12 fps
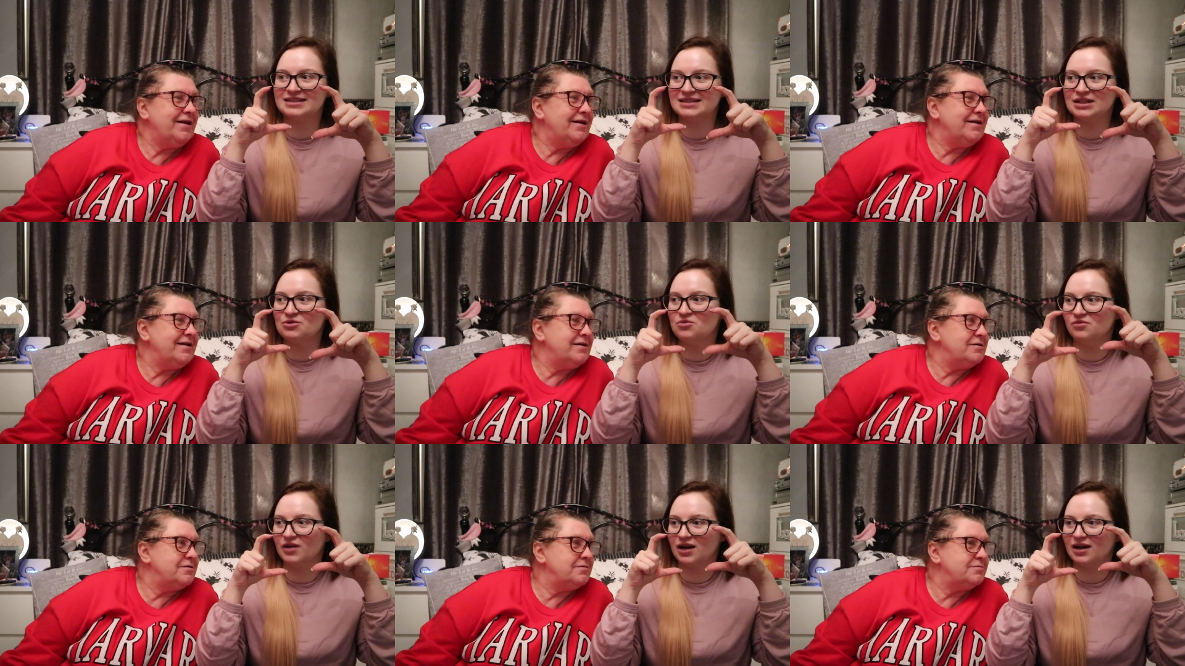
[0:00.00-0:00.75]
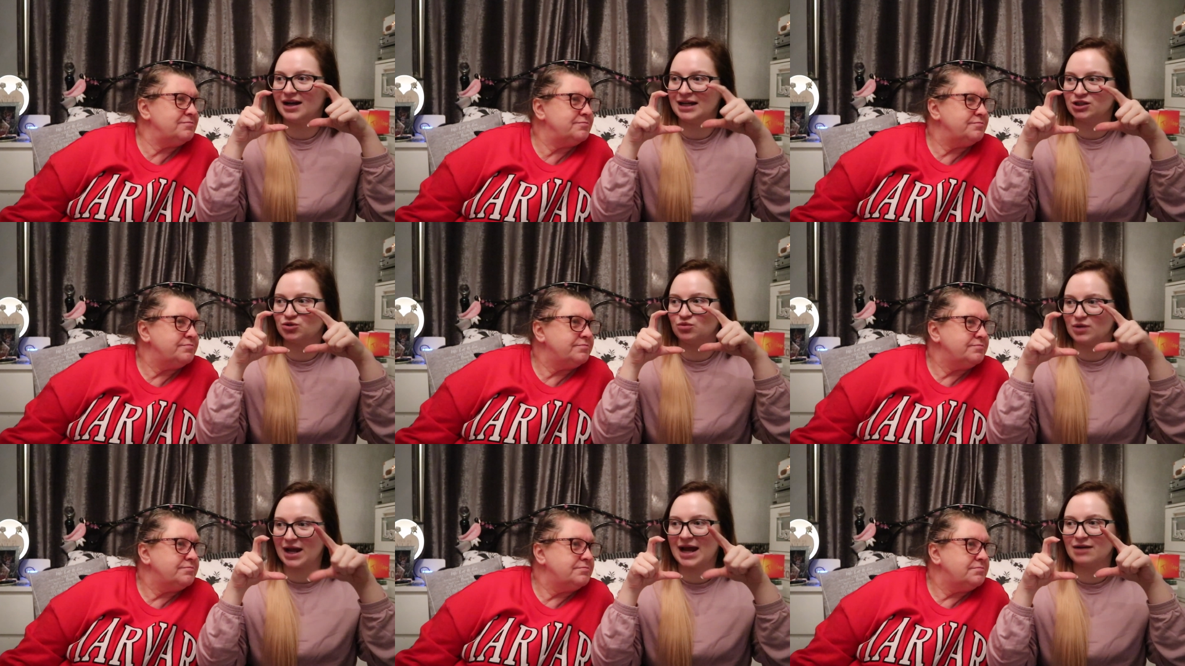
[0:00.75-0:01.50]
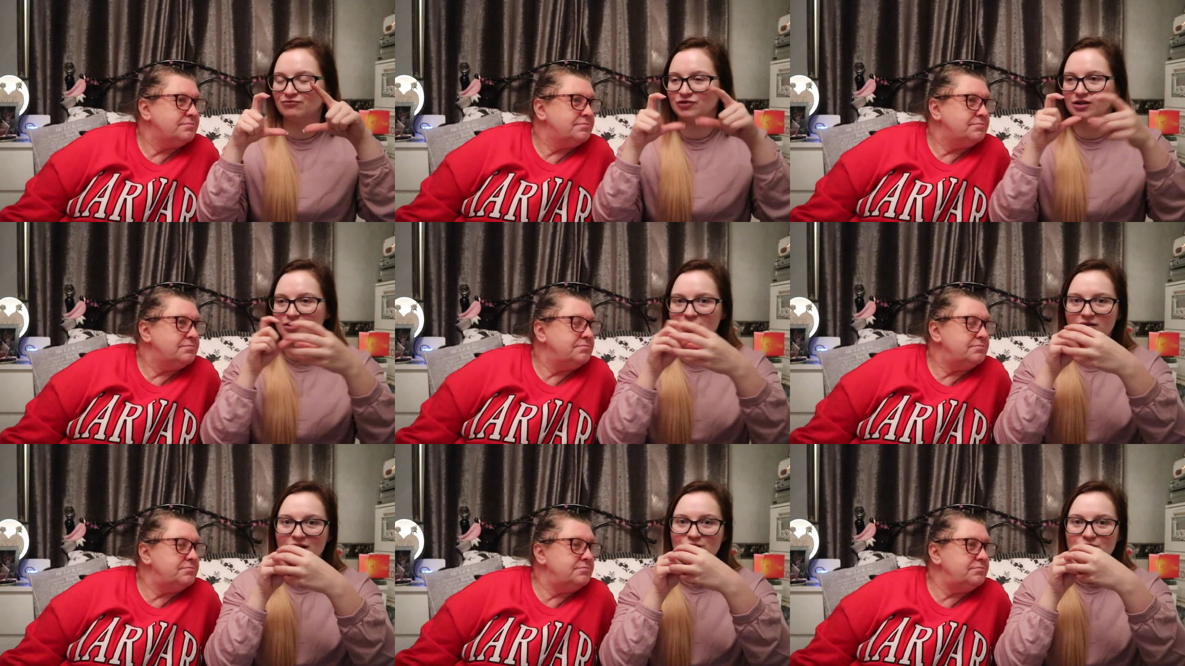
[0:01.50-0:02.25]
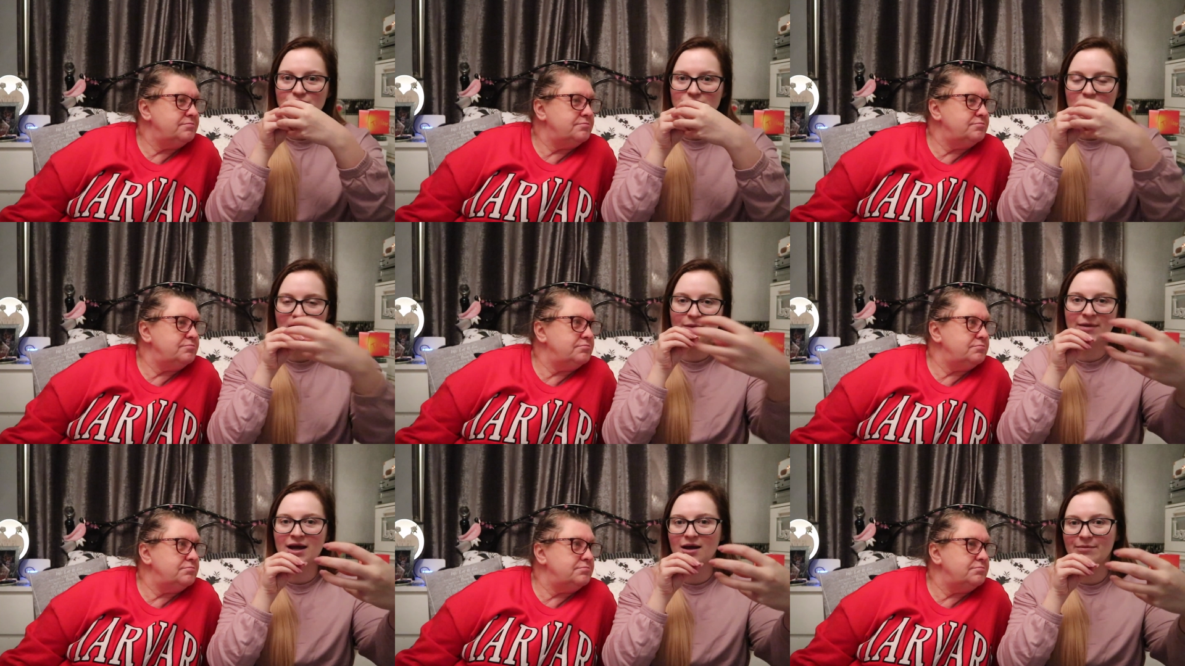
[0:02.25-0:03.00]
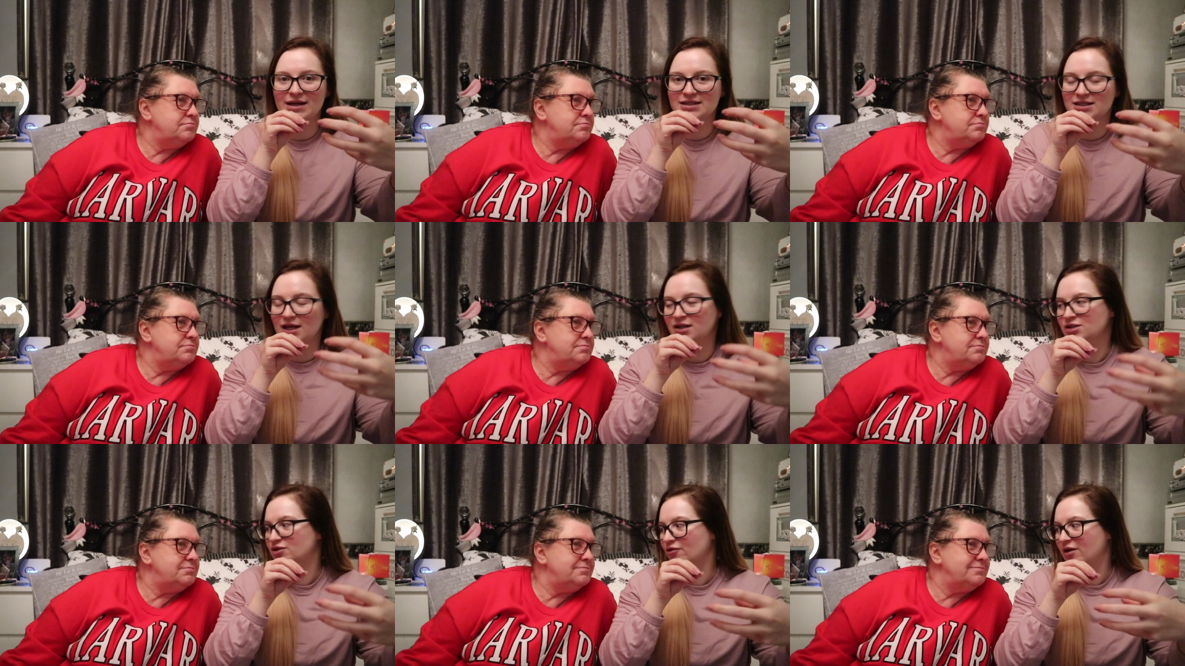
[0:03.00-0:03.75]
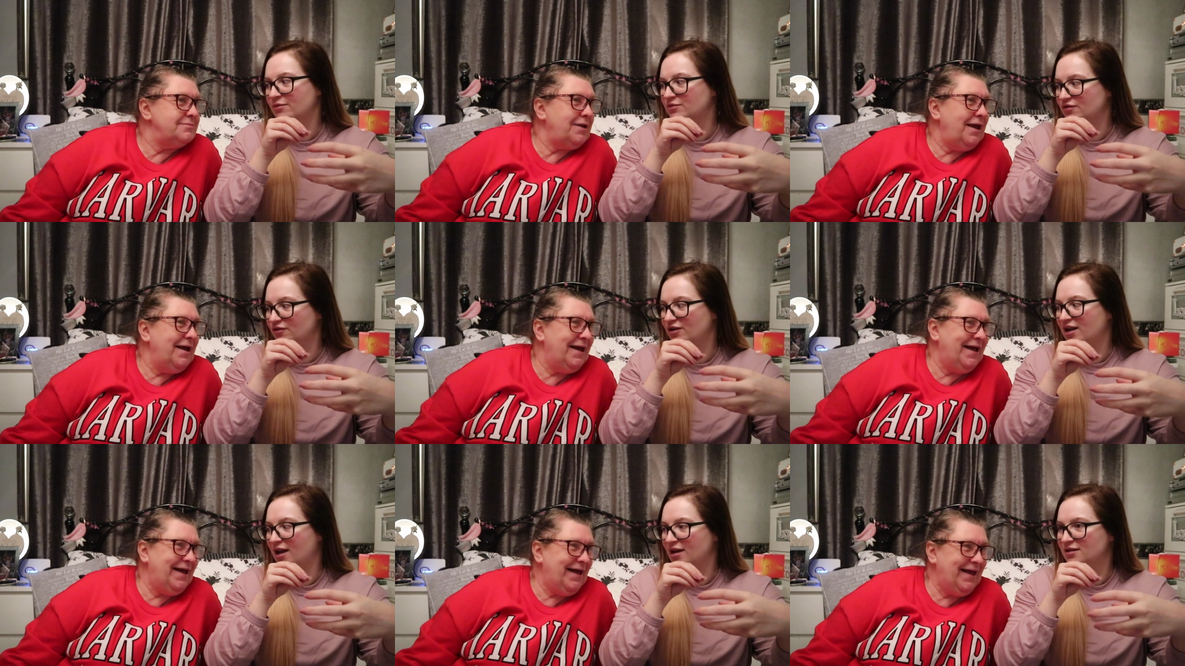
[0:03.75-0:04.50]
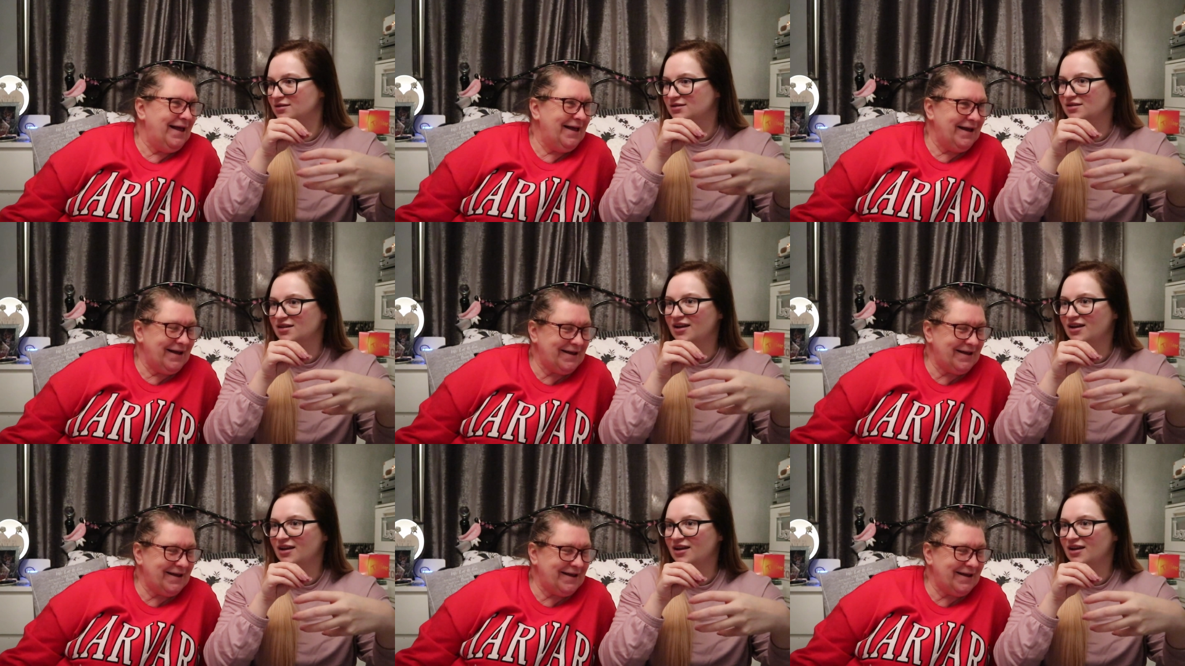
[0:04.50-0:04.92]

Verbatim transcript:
Speaker 1: silver actual camera that like used to come out about ten times for a lens.